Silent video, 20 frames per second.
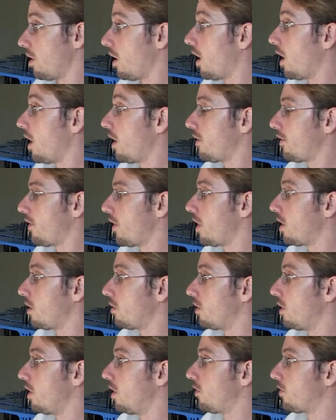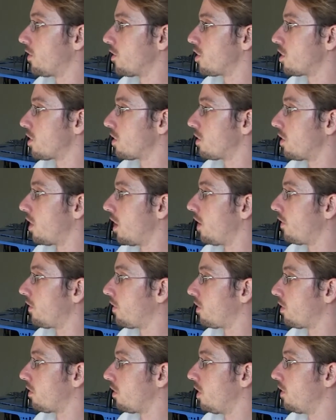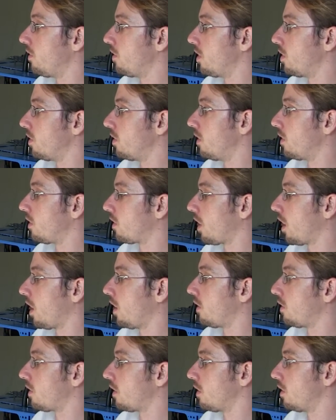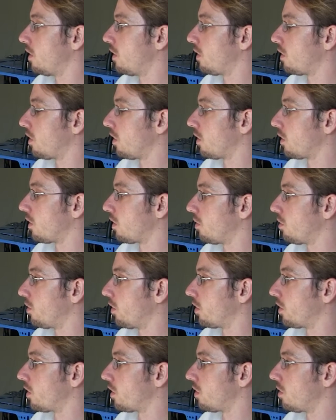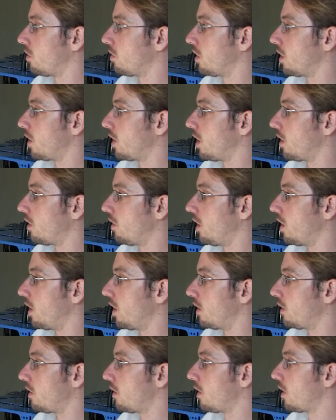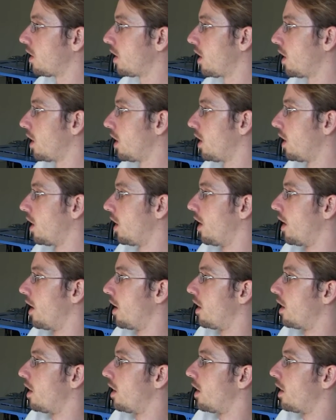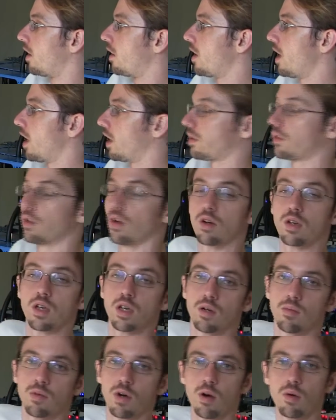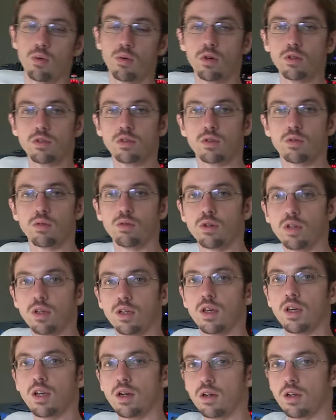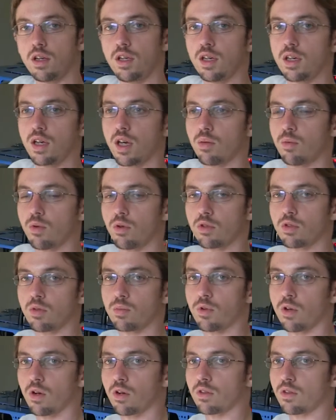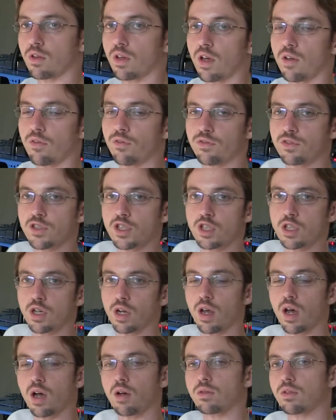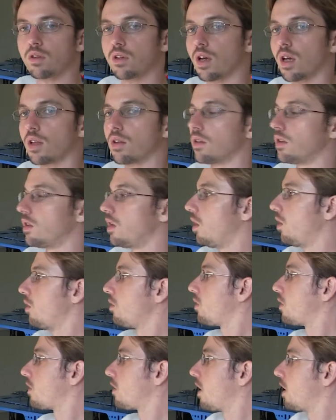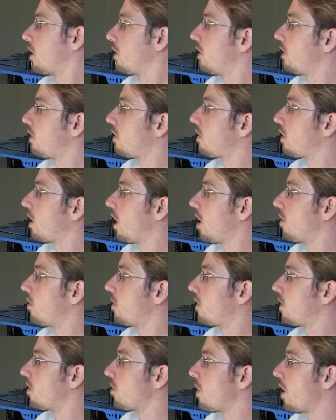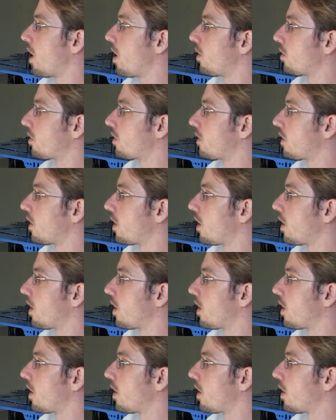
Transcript: I think we for sure have to review this case and install some water cooling gear in it. Yeah, talking about water cooling gear, EK Waterblocks have shot out another news. This time it's about